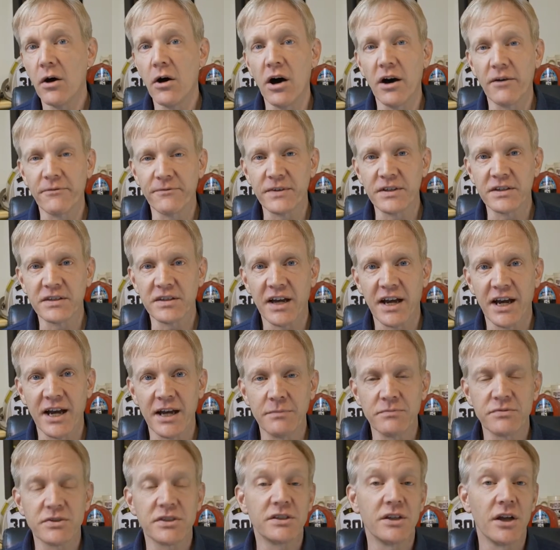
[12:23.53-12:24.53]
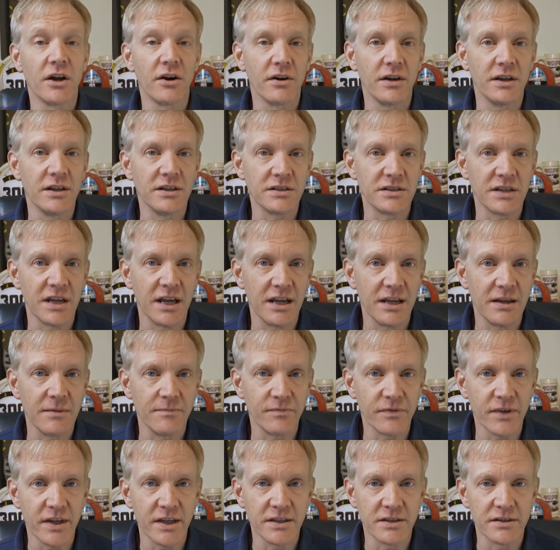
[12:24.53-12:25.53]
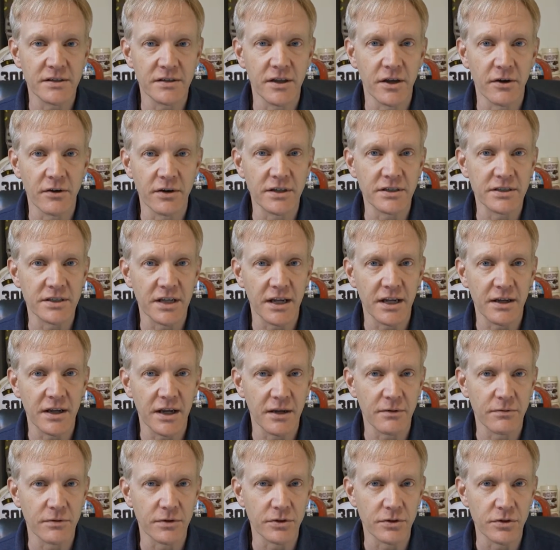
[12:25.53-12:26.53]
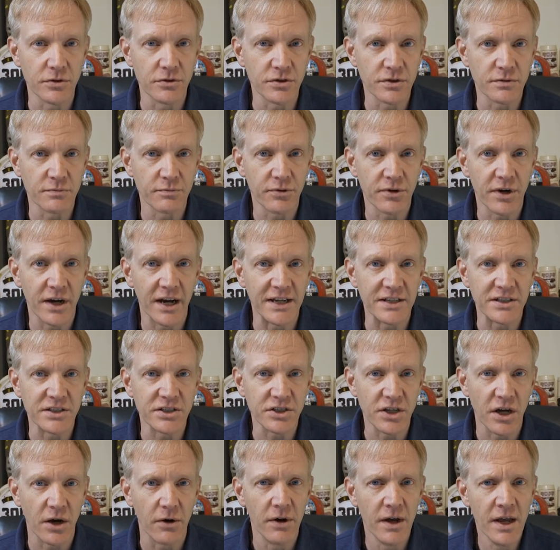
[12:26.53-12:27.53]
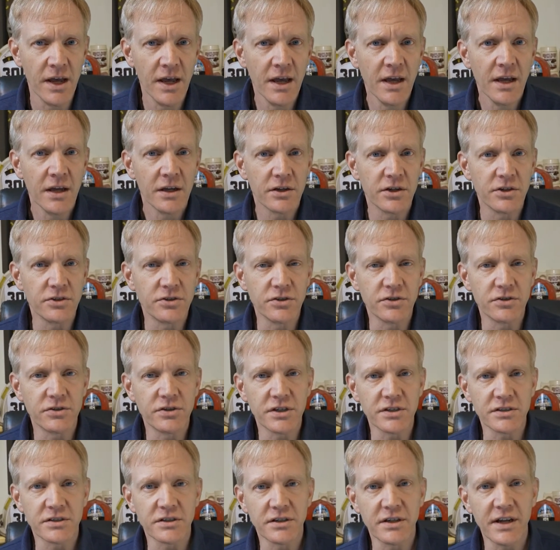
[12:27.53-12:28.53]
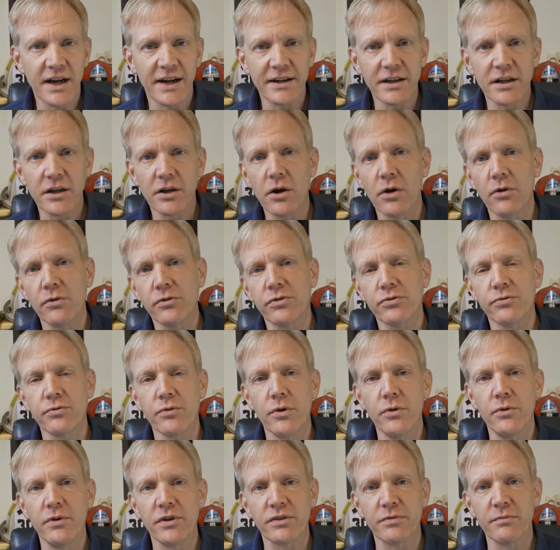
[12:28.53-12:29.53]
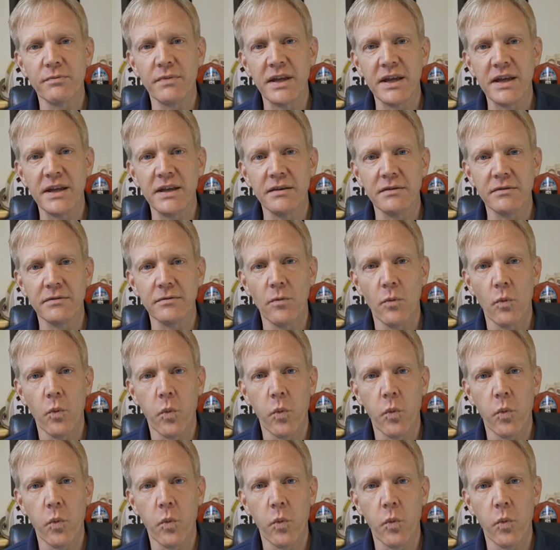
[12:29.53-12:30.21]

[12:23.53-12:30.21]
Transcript: Oftentimes there is a reduced price. So could you just kind of go through with me